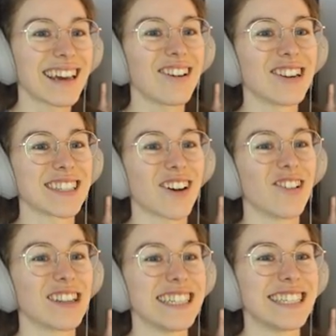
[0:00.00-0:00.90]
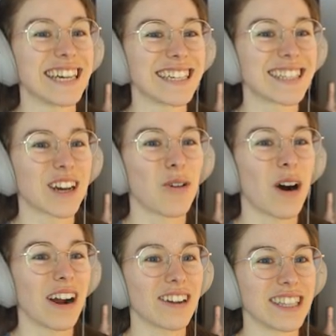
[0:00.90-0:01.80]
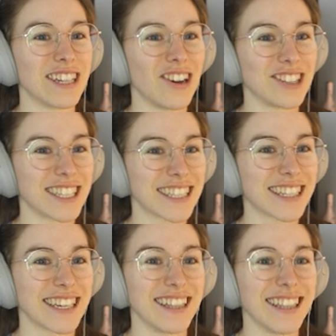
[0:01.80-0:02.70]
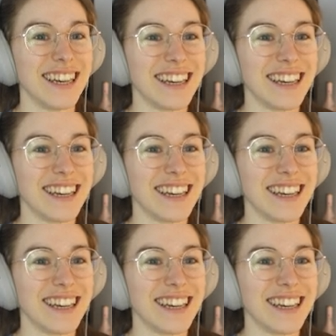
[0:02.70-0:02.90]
Leon is only just acquiring the logic skill.